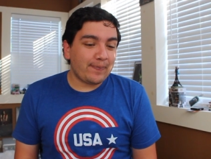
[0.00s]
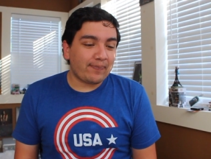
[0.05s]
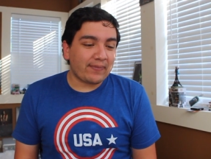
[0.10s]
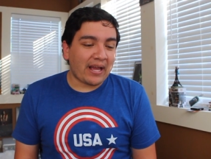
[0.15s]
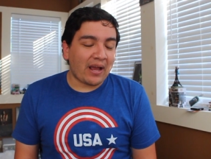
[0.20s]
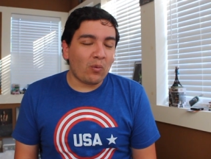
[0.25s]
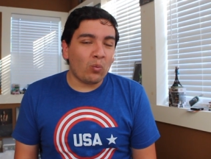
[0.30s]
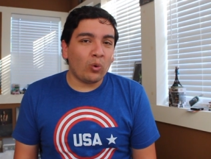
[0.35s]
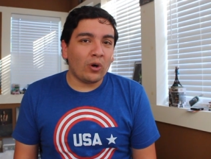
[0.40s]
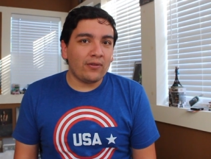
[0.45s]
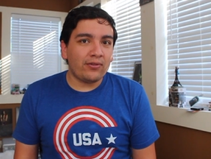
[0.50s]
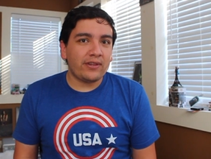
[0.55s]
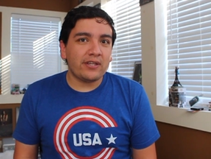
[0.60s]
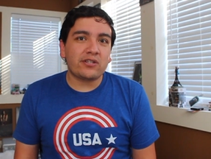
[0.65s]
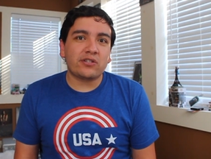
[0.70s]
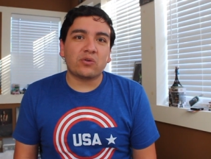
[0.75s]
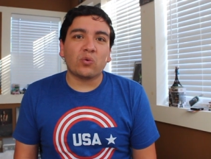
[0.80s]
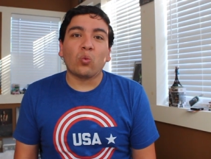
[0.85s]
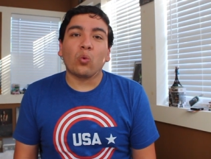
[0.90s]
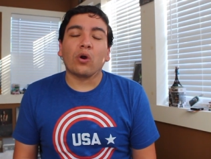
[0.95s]
I want
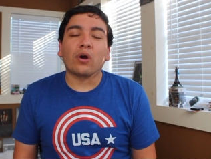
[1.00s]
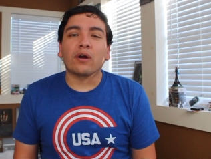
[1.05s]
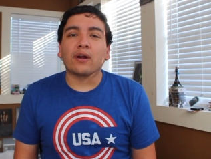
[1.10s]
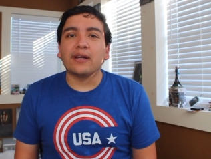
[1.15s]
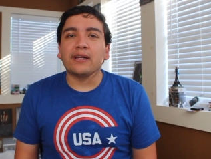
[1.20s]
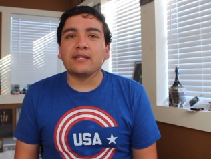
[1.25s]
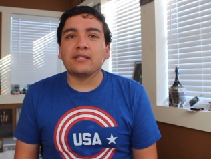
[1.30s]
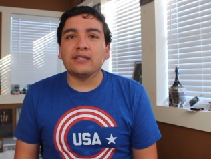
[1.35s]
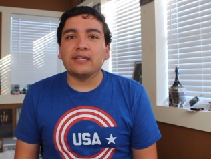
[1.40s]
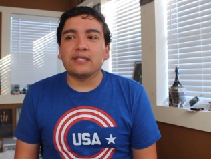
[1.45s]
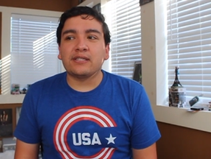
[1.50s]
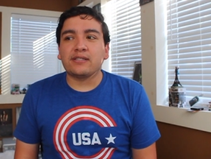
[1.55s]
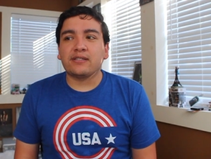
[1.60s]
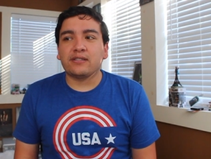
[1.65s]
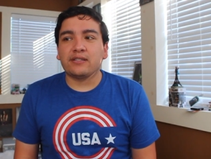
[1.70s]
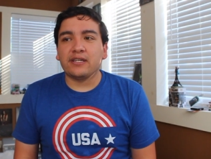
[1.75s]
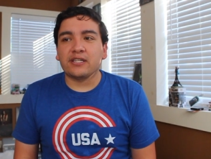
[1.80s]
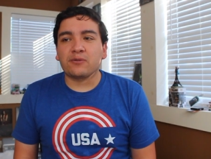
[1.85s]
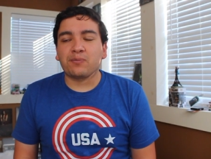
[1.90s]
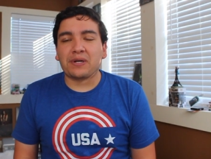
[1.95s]
this to work.
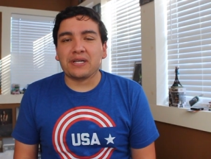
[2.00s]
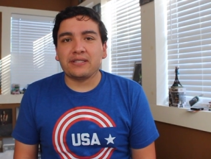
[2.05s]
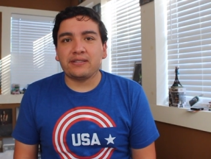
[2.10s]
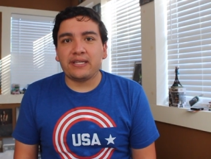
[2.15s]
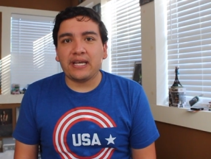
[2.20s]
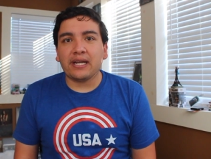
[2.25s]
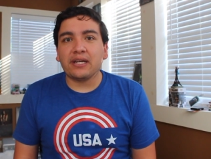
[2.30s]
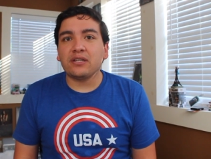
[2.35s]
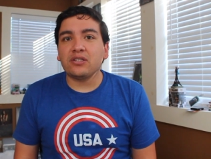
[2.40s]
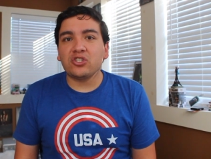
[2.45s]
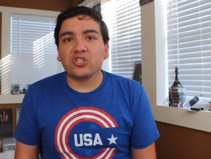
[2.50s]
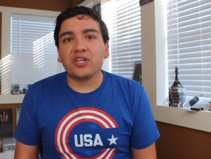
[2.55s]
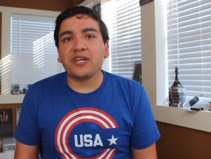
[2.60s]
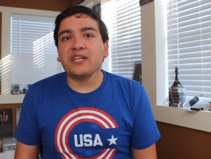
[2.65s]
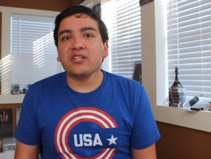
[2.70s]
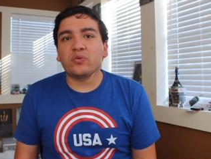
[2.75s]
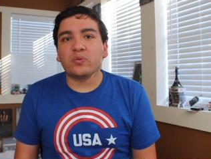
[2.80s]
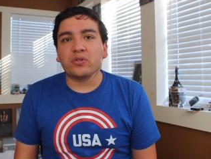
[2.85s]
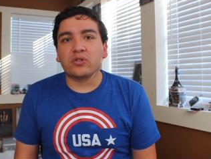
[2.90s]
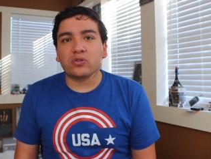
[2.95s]
It's my second
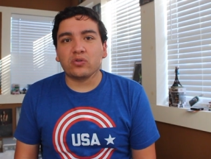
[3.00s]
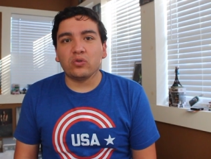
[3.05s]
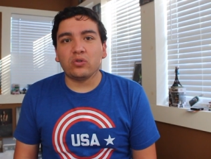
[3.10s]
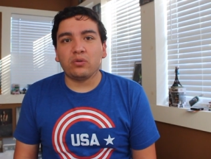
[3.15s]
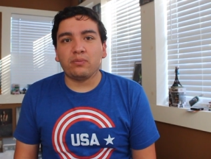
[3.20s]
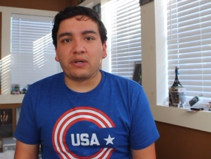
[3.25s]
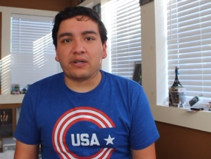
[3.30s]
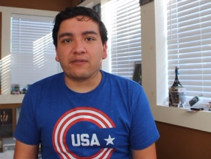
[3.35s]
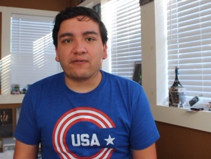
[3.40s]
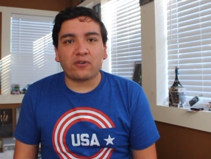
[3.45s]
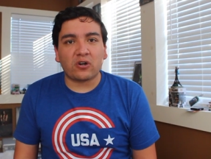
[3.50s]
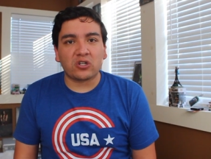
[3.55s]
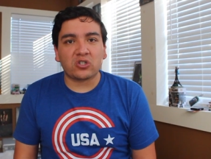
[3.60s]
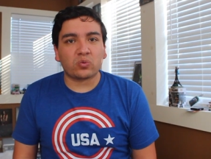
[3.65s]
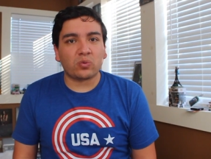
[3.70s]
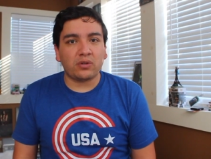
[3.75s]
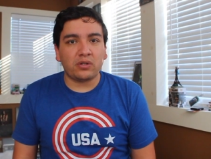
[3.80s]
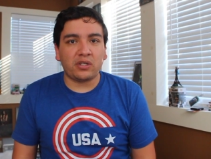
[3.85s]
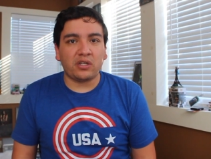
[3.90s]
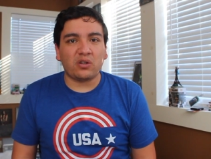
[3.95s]
chance with school. My
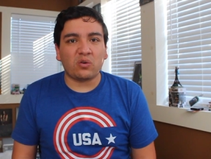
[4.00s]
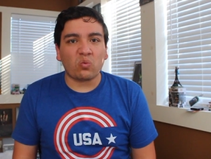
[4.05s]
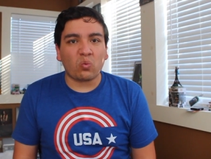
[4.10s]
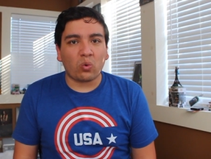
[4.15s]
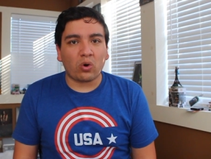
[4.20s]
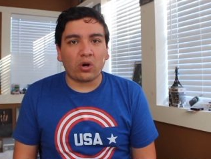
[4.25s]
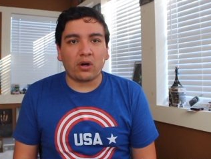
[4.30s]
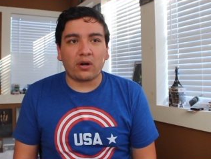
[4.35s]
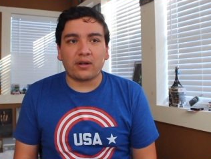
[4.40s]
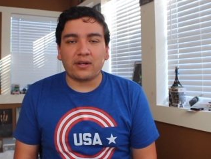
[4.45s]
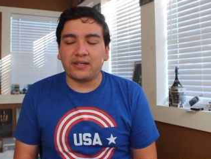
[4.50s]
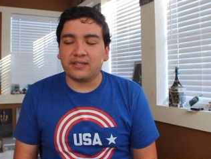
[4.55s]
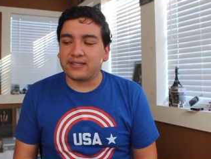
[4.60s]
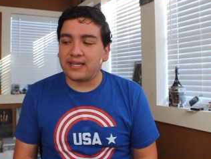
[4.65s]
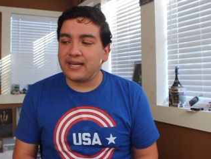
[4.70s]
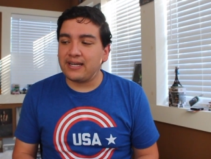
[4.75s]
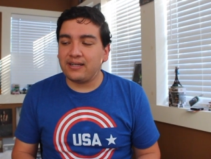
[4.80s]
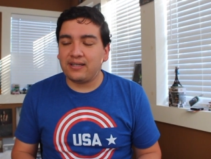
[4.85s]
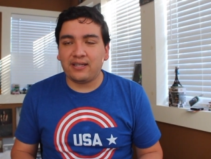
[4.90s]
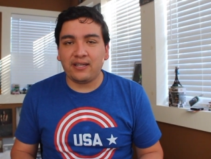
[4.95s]
first one didn't work because
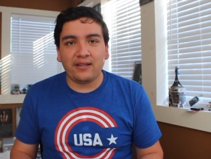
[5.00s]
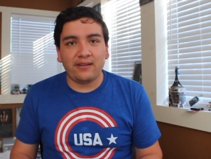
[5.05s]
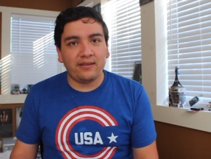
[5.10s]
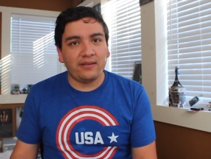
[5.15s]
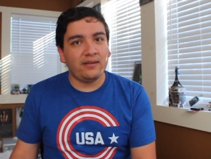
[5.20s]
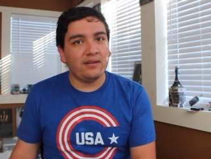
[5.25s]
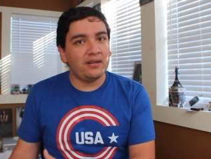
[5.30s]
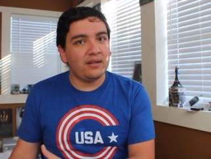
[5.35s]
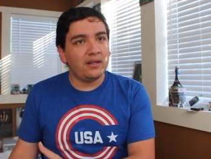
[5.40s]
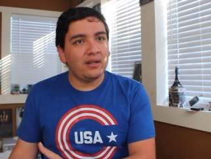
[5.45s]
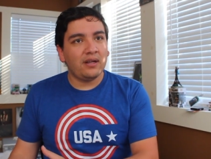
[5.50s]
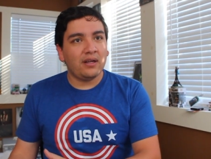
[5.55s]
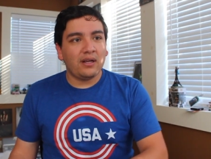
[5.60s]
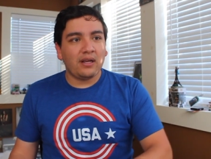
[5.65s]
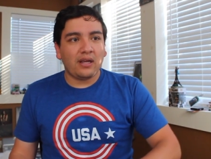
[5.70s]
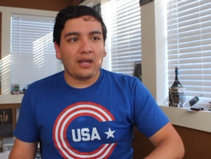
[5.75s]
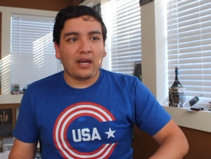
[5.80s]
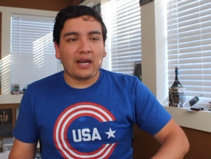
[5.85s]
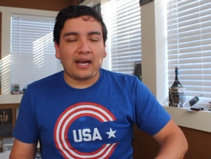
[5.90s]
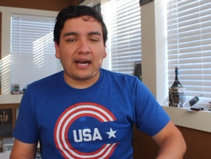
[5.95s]
I did
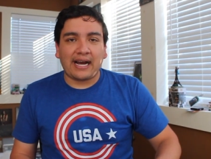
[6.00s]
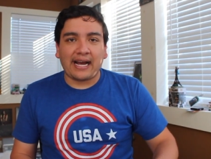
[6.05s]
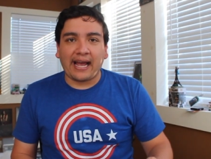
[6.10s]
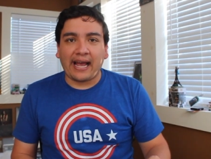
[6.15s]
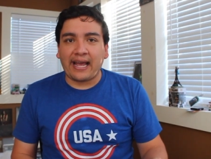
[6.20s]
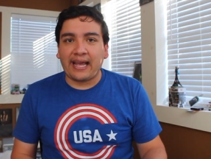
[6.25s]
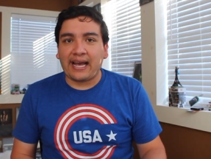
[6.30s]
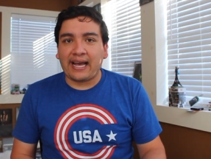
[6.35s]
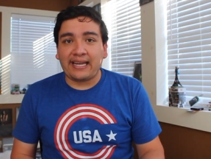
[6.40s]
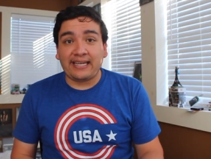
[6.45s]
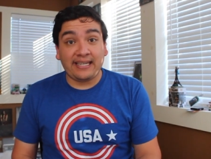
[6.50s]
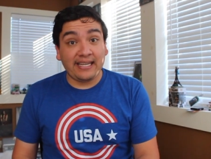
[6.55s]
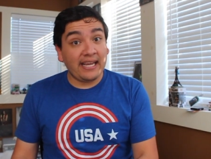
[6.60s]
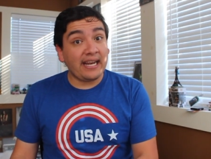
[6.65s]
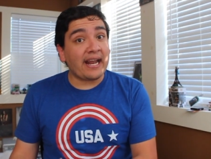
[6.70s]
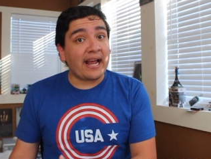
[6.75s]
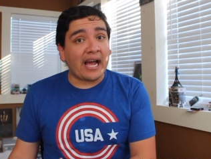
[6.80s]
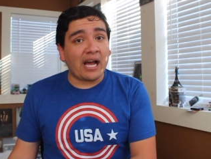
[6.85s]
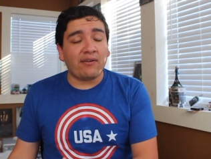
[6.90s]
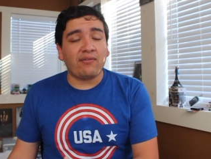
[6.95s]

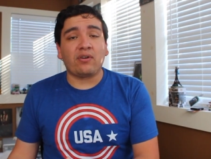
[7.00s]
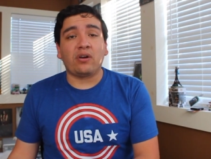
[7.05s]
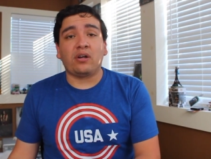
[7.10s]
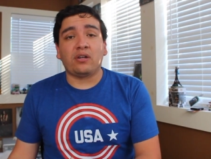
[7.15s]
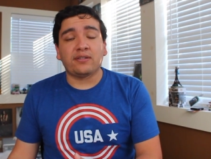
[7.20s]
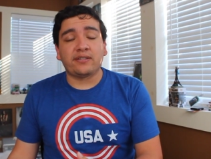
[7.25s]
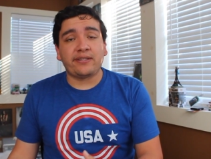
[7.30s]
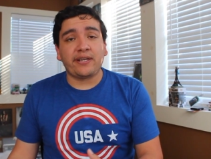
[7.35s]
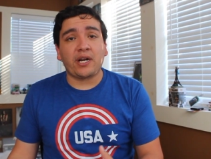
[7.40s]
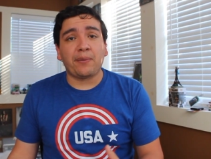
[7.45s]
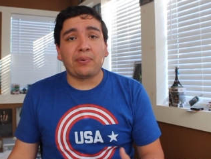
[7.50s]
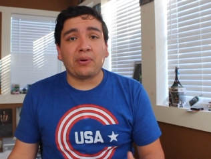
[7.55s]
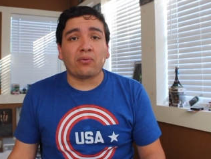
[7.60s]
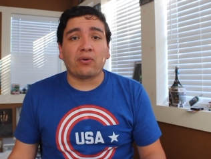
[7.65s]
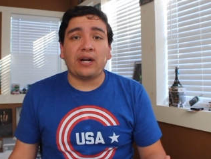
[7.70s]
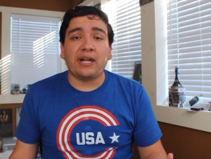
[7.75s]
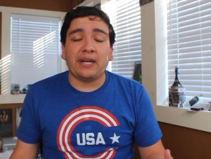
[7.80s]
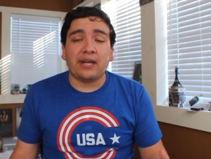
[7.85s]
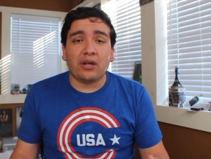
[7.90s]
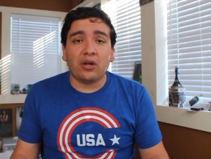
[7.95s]
have it all set up and
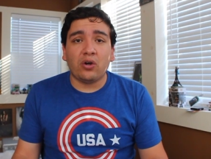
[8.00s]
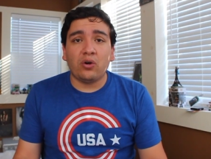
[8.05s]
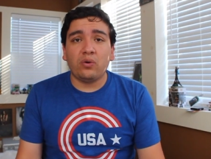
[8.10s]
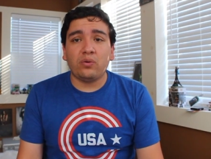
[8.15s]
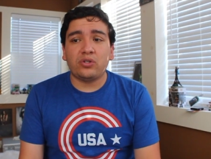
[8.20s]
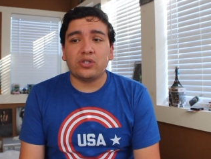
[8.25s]
ready to go.